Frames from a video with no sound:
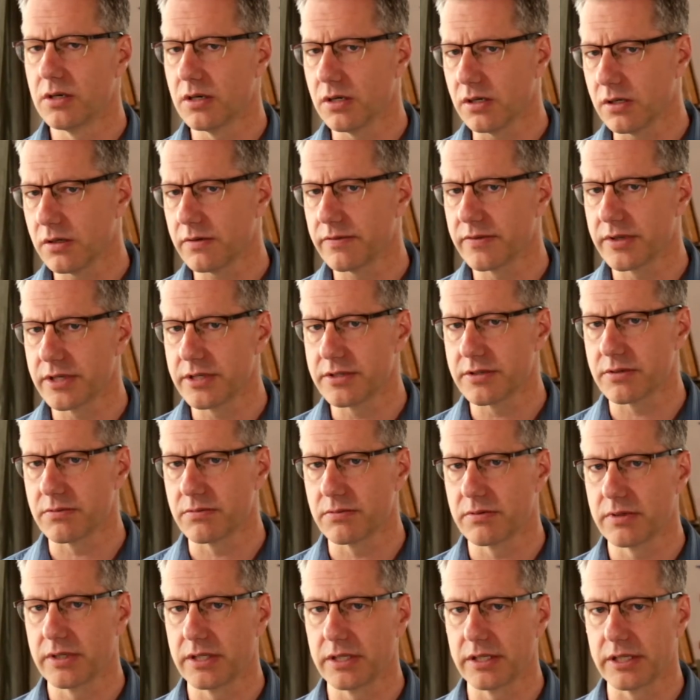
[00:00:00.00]
All of these are
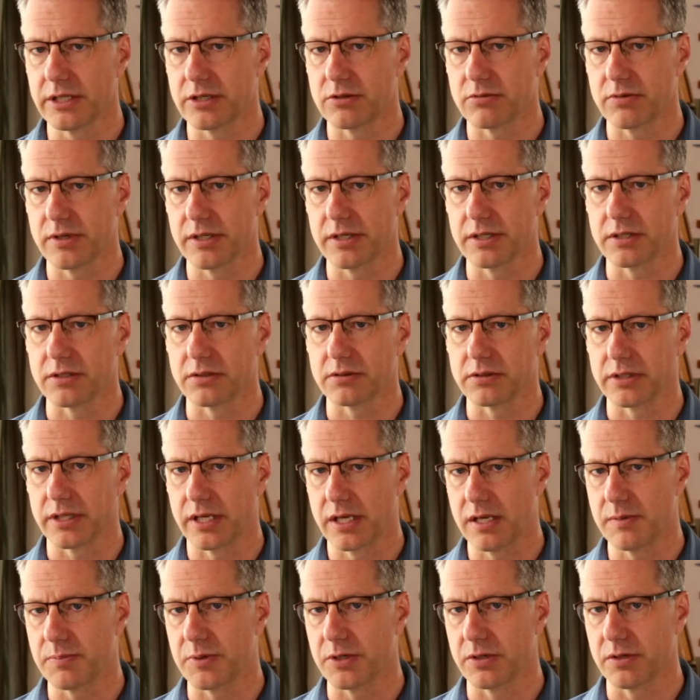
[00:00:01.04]
really critical to
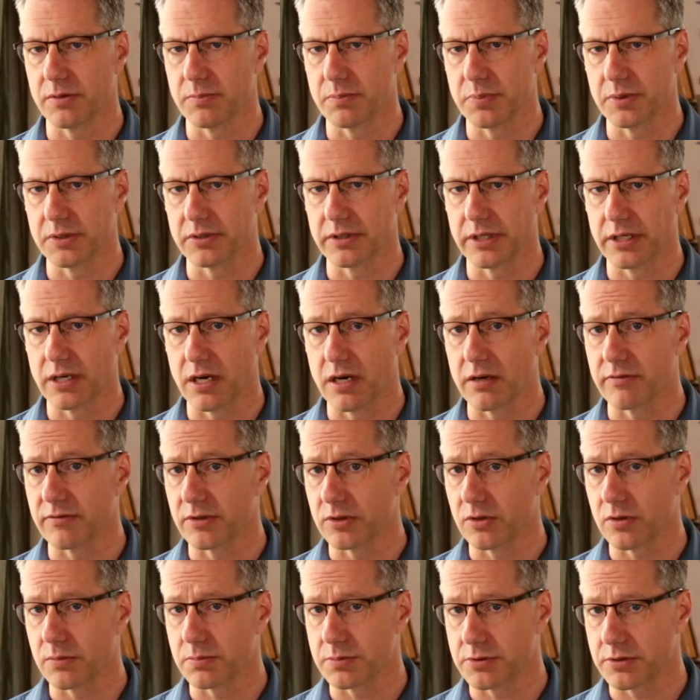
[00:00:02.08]
keeping your building
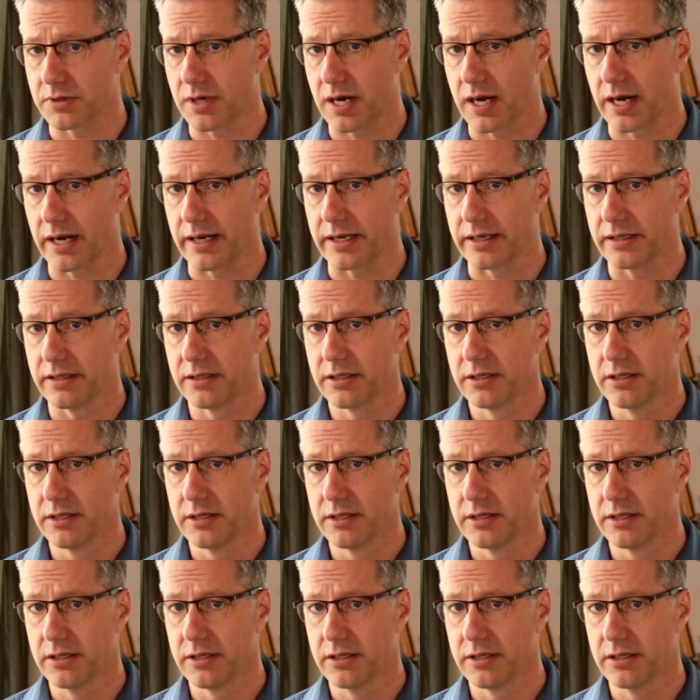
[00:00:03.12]
envelope dry,